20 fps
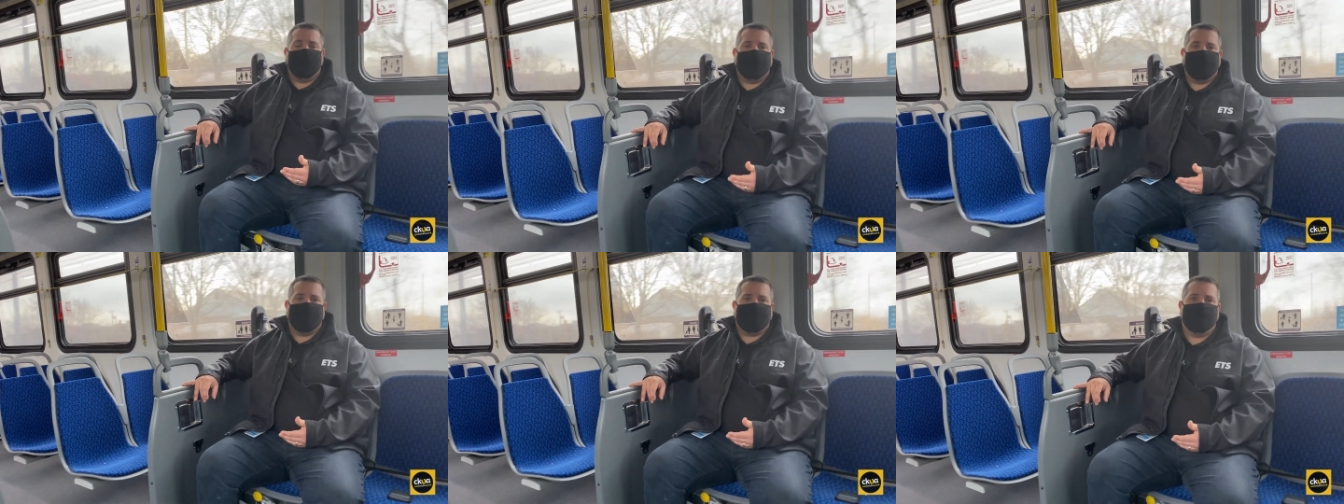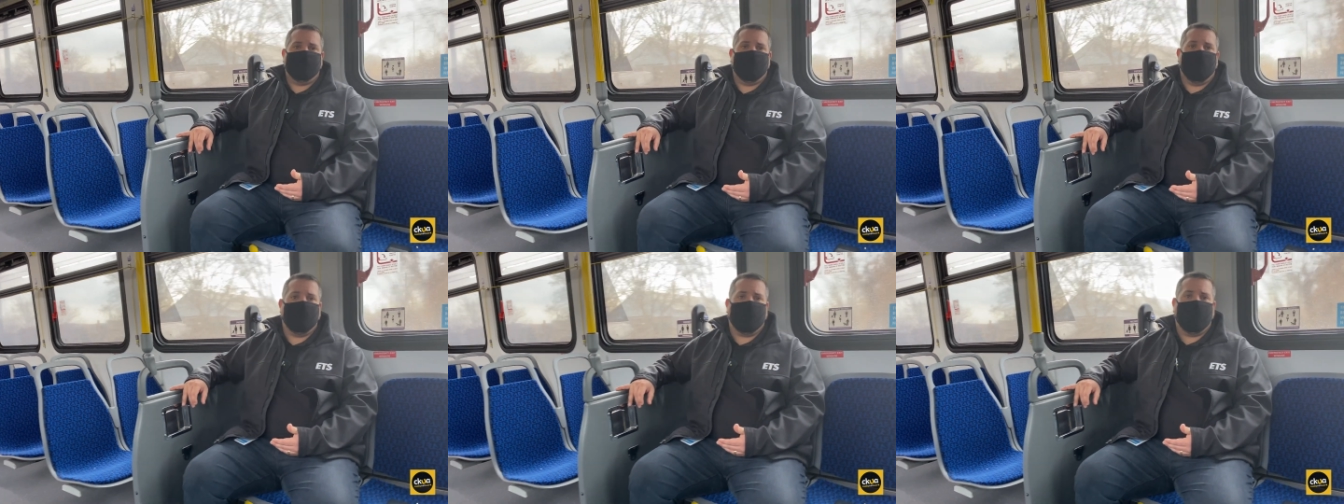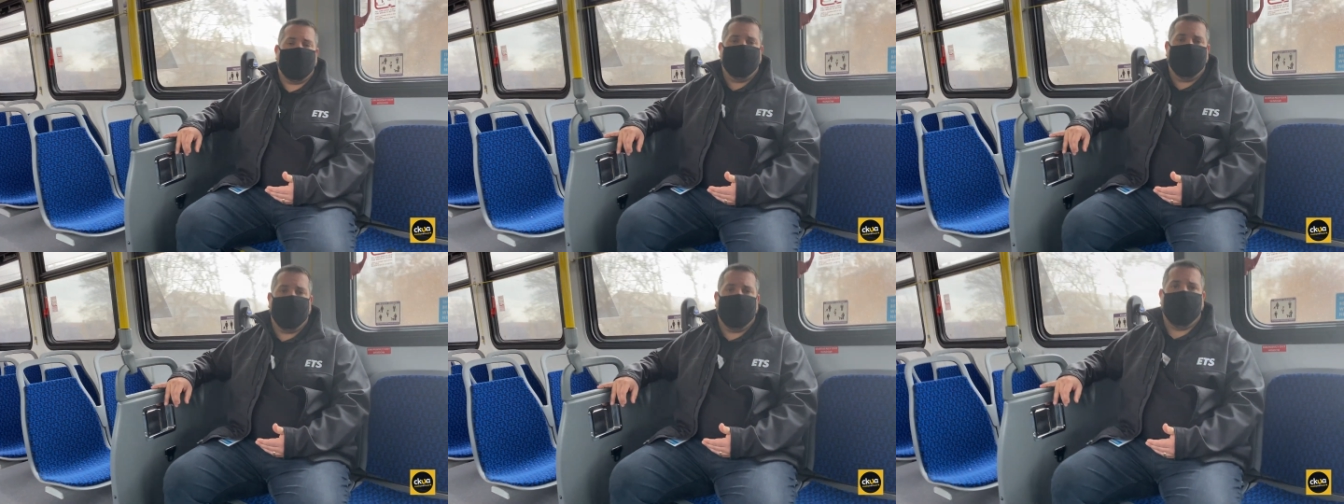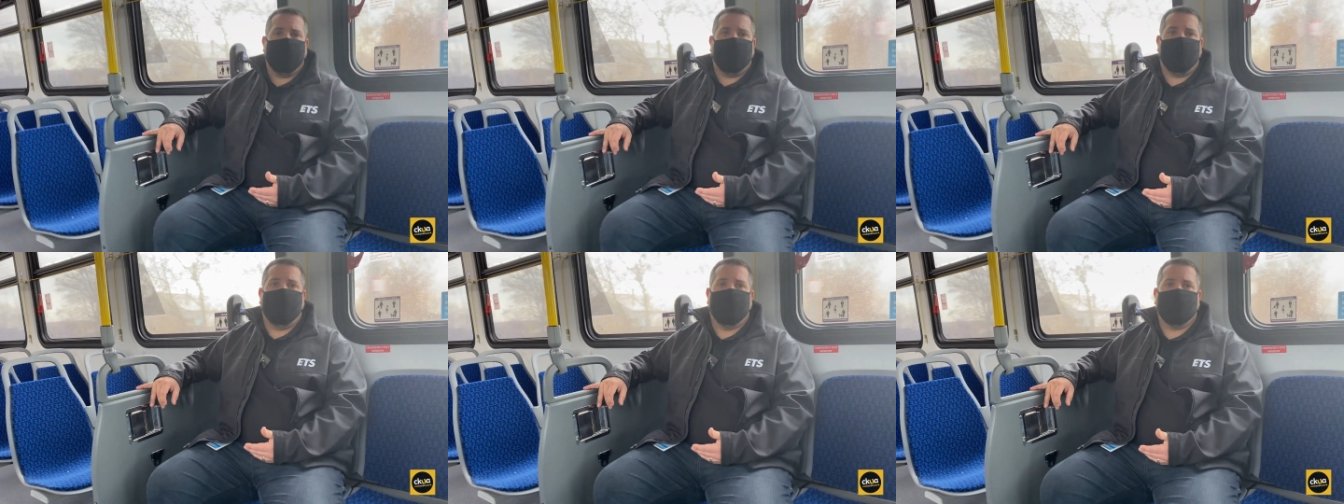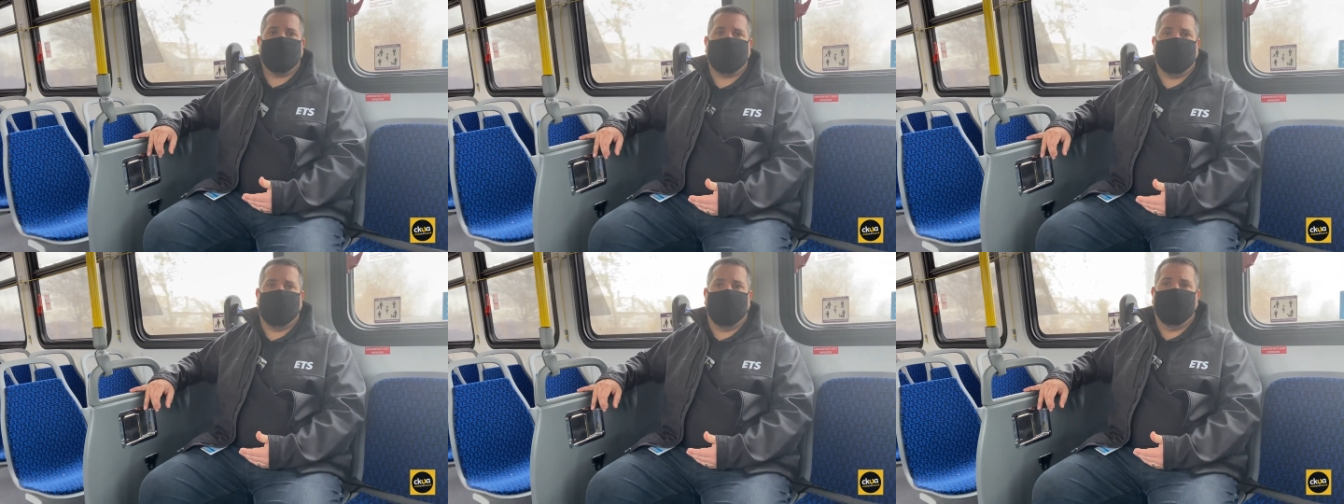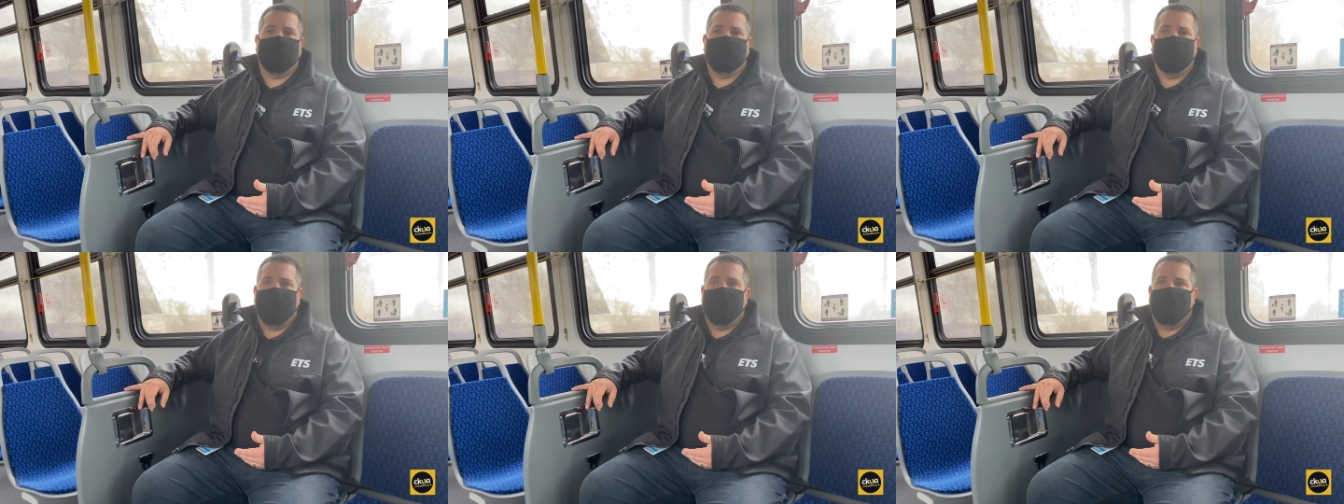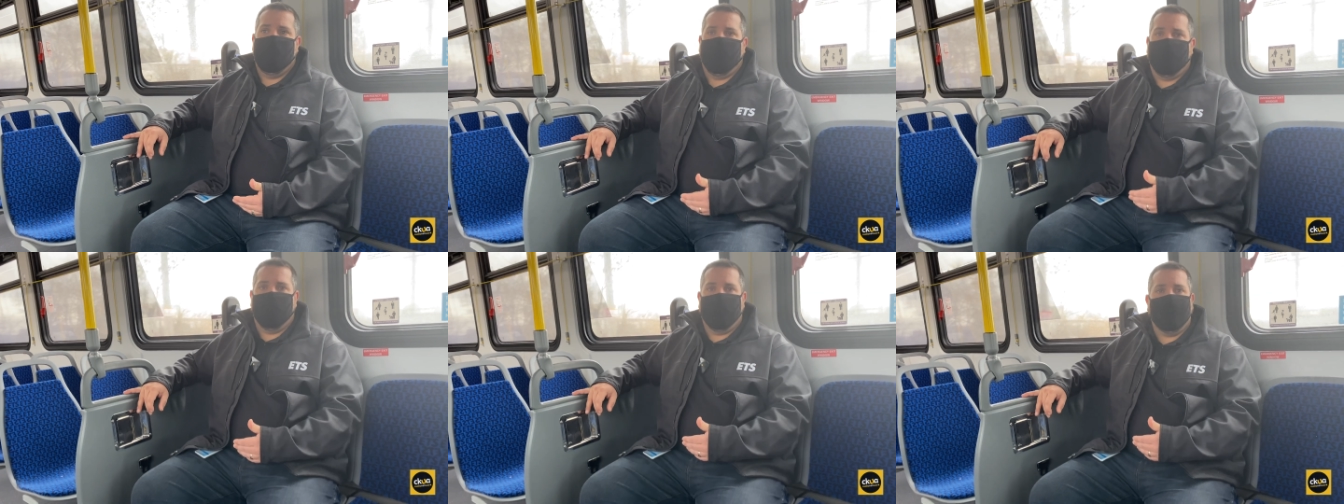it's about keeping our costs low.
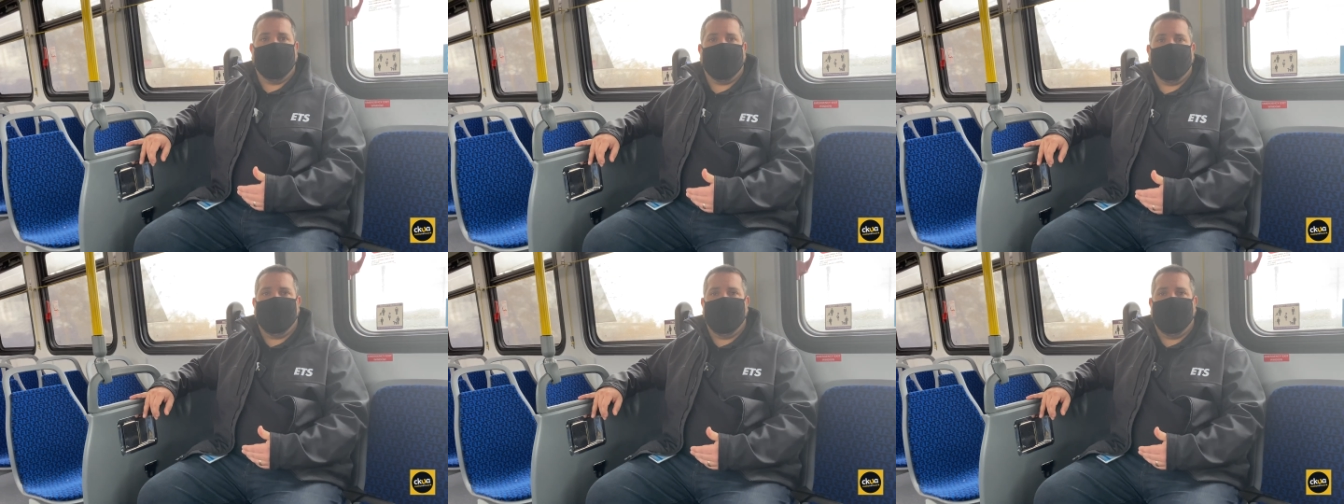We're looking